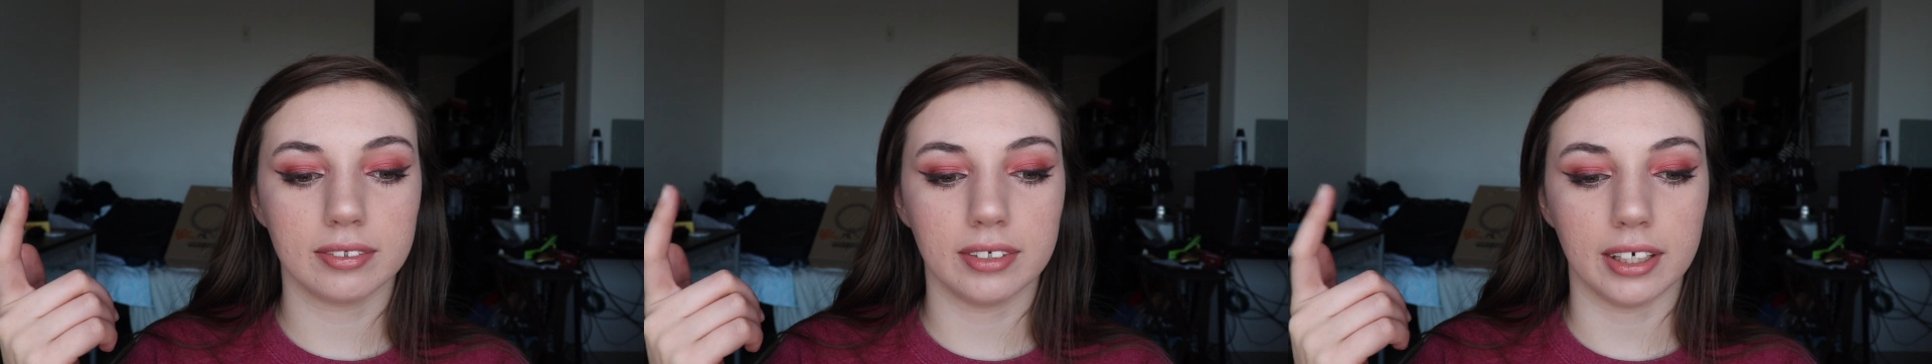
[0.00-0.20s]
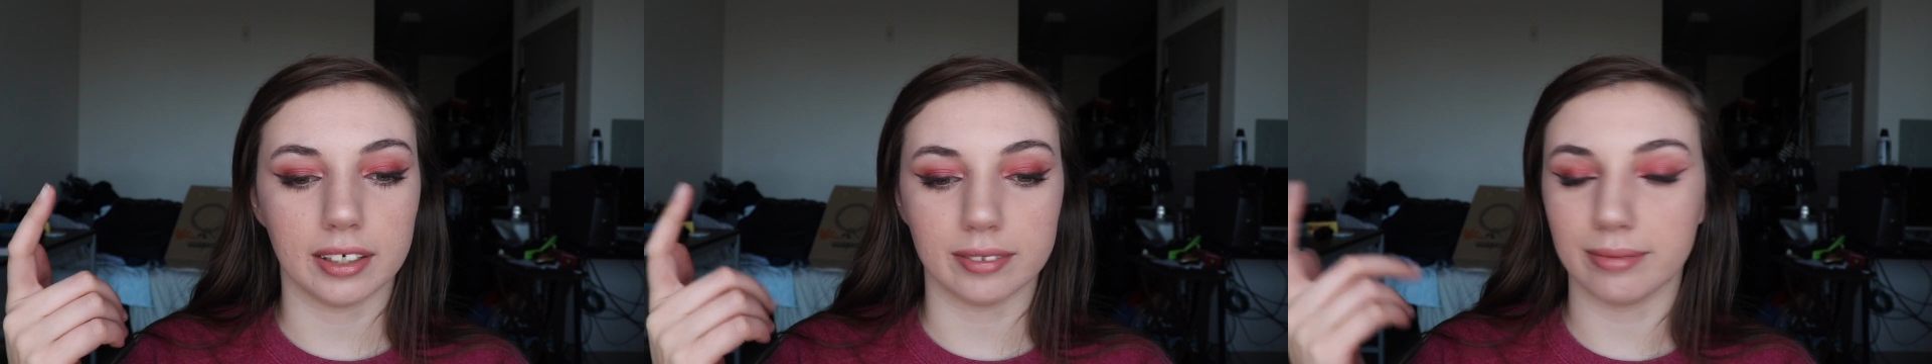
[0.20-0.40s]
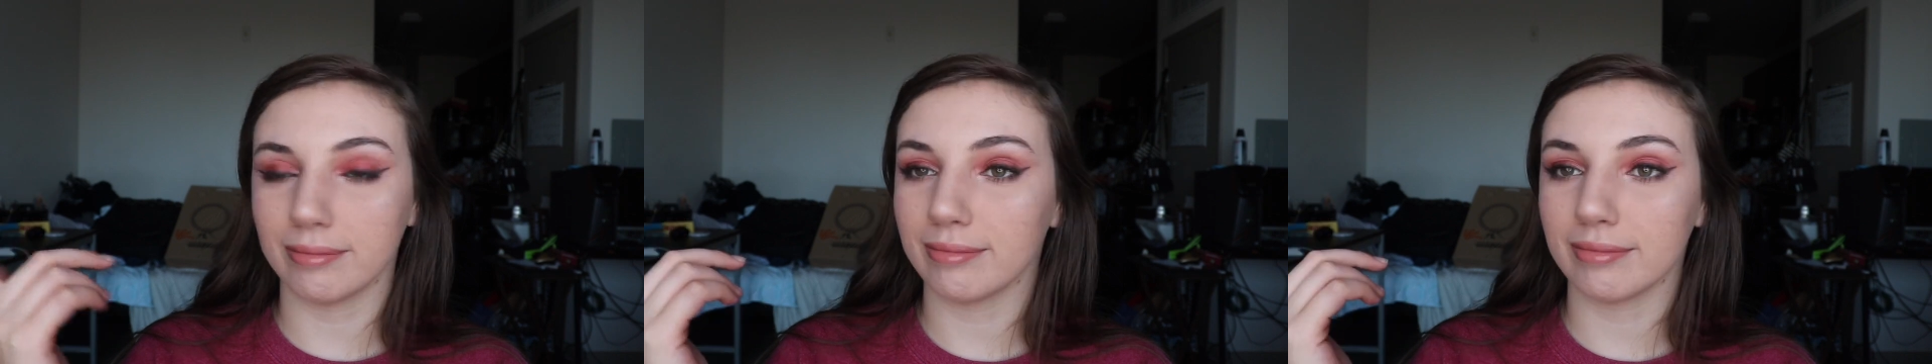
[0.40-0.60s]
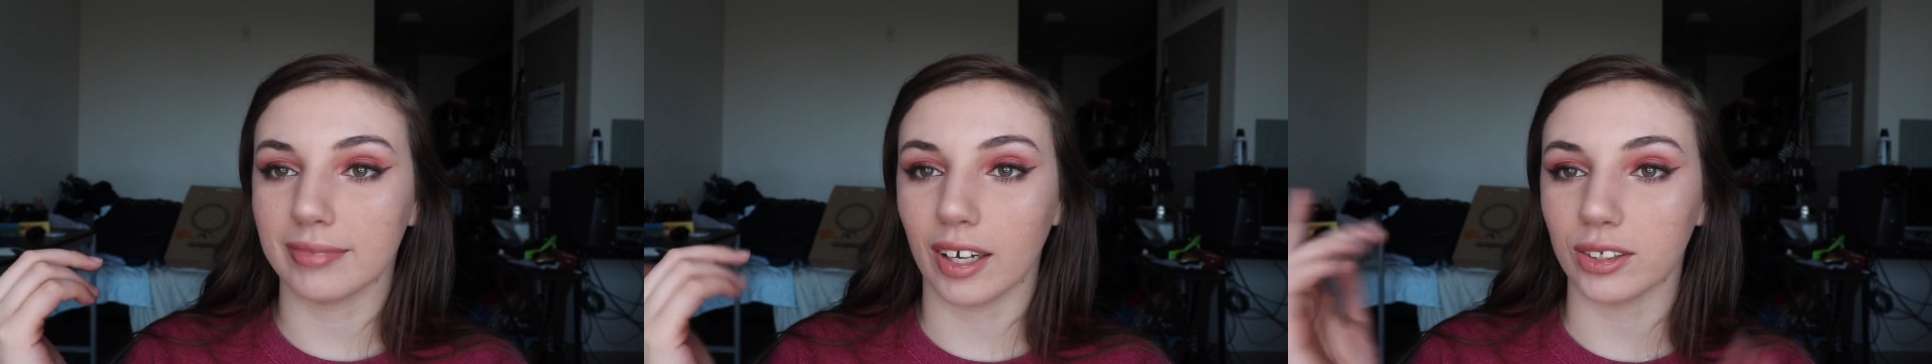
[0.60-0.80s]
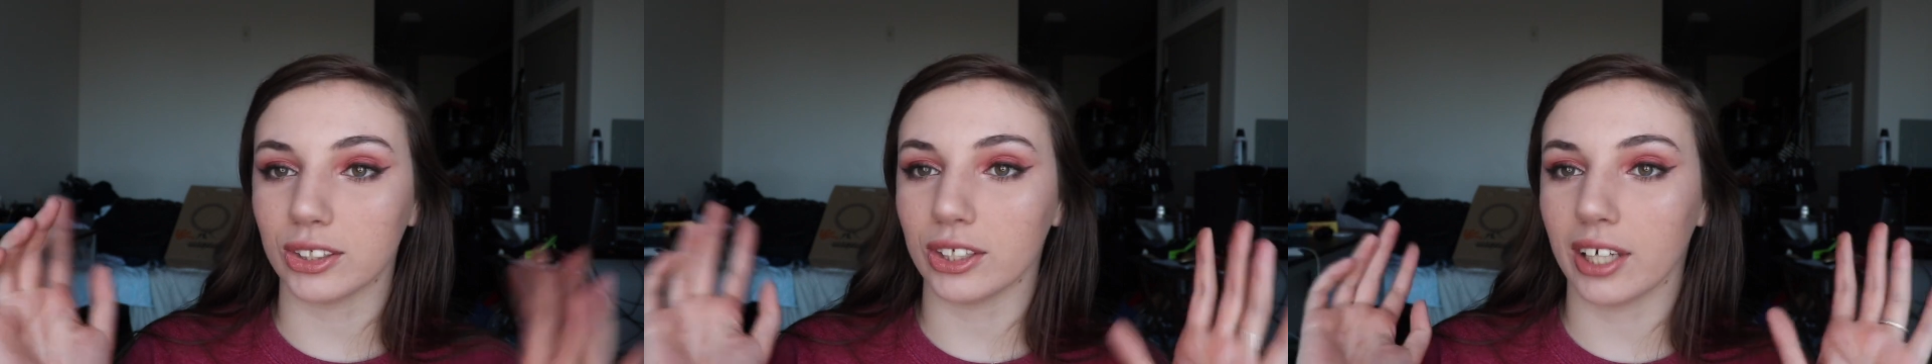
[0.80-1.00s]
yeah,
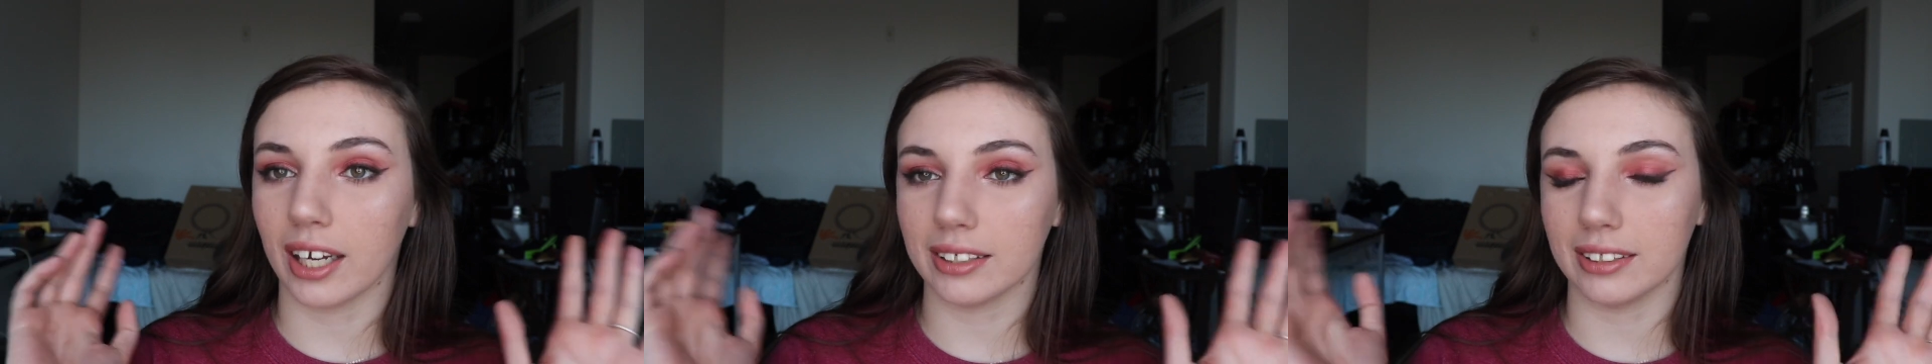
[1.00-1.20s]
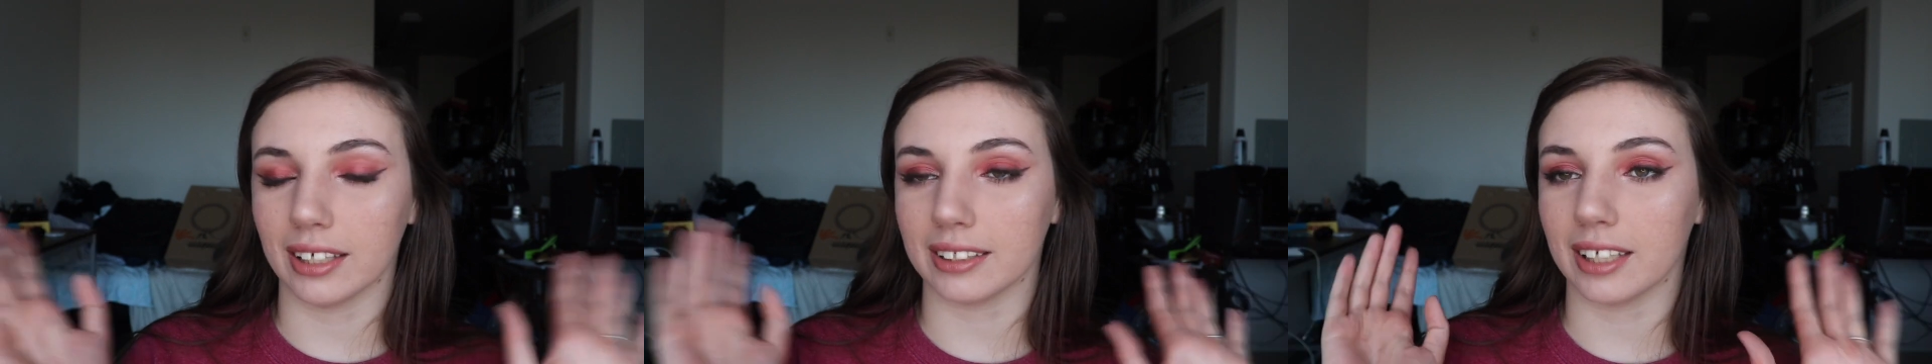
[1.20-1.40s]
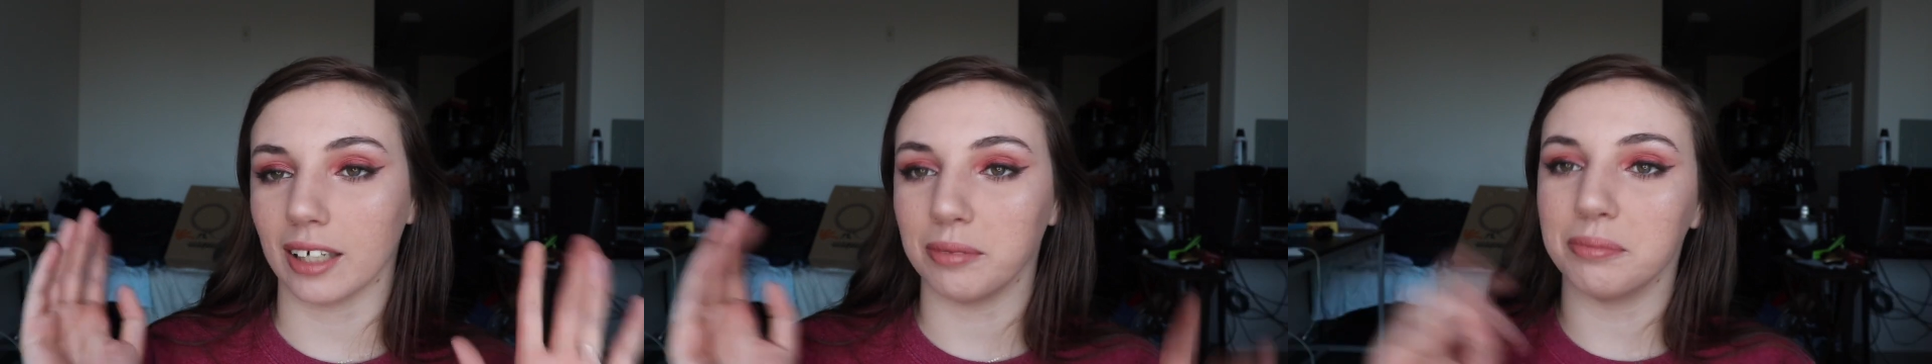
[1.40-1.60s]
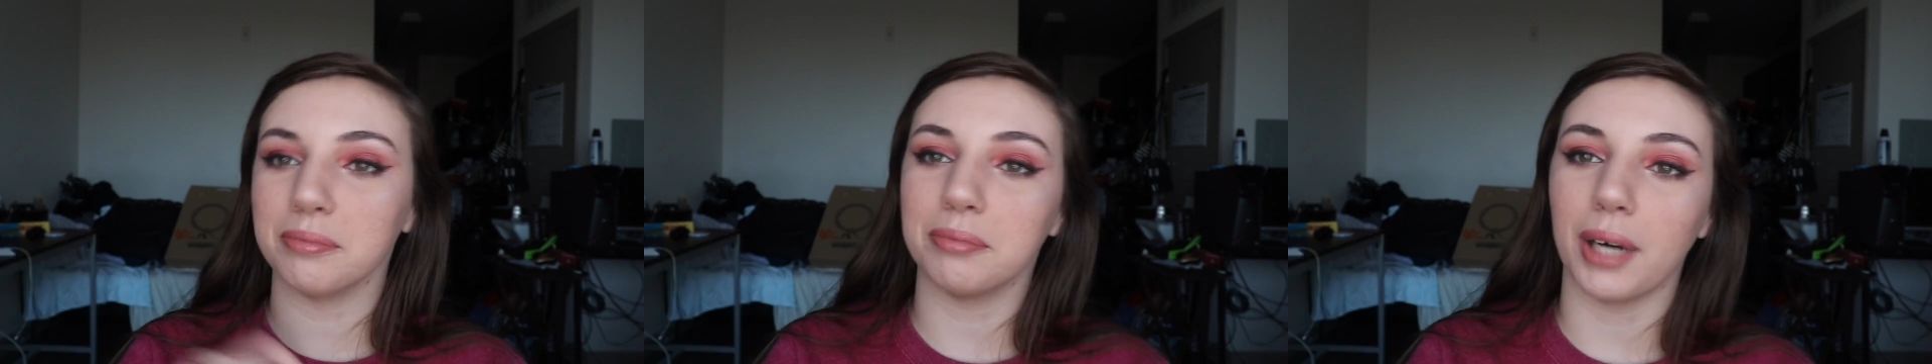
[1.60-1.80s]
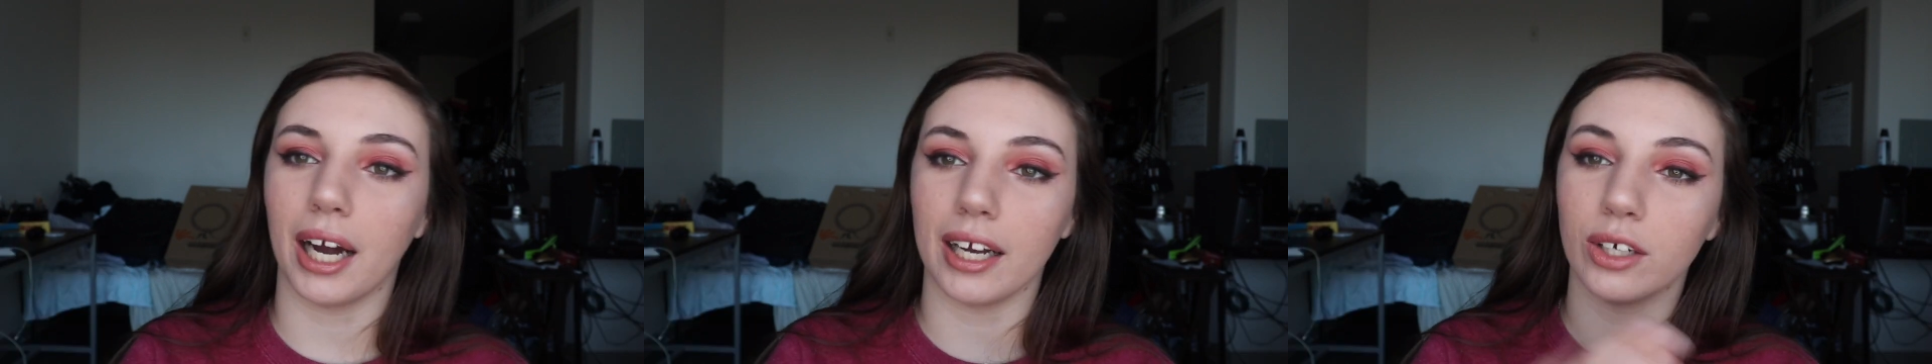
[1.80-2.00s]
I'll see you guys next time.
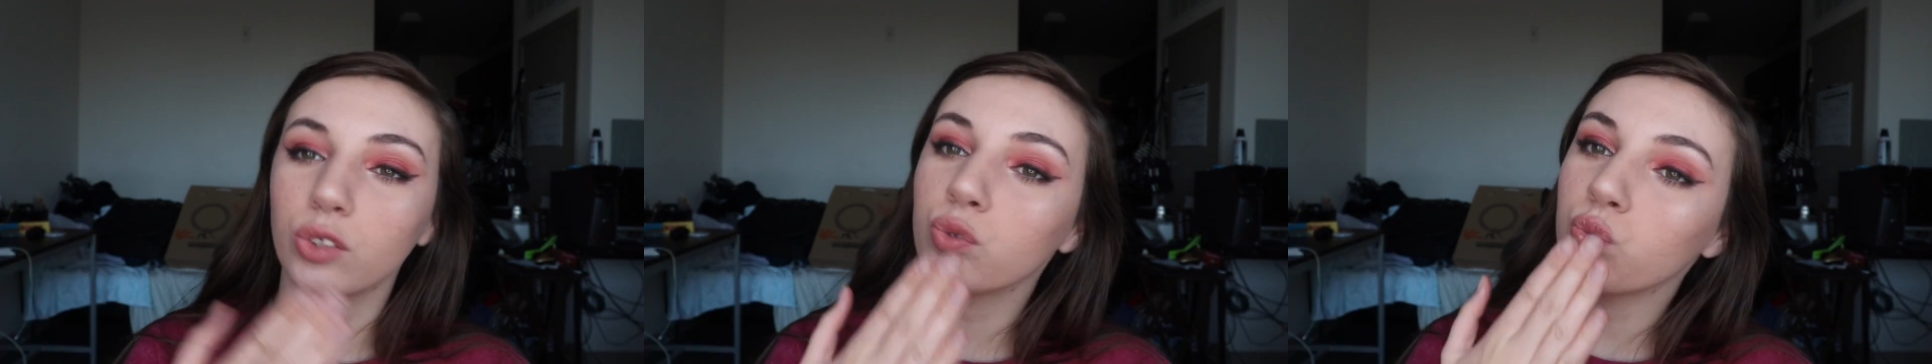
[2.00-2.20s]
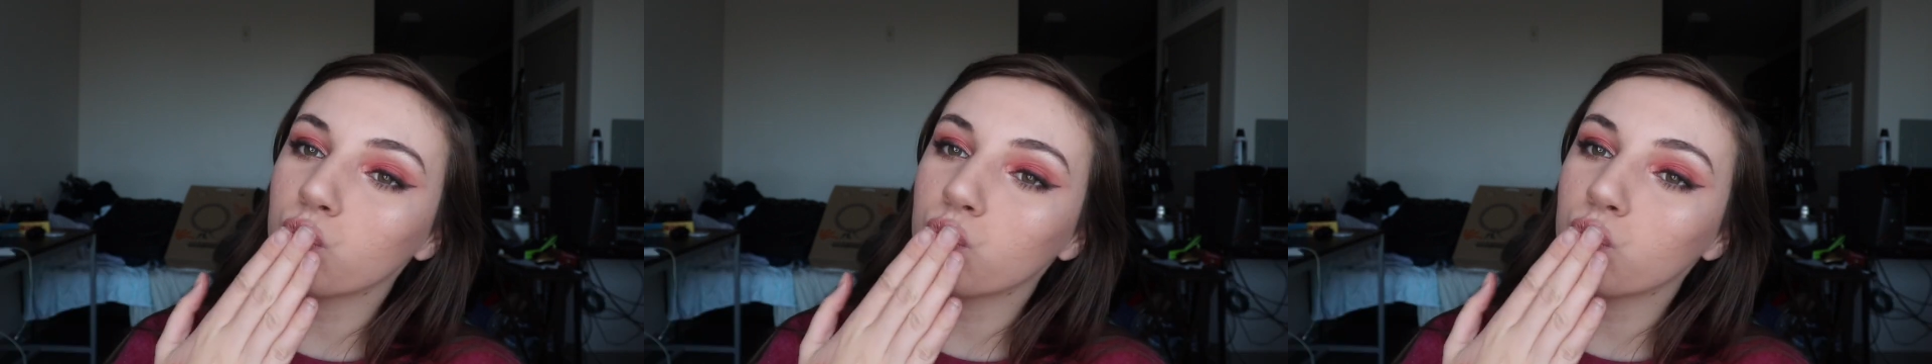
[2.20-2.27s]
Bye.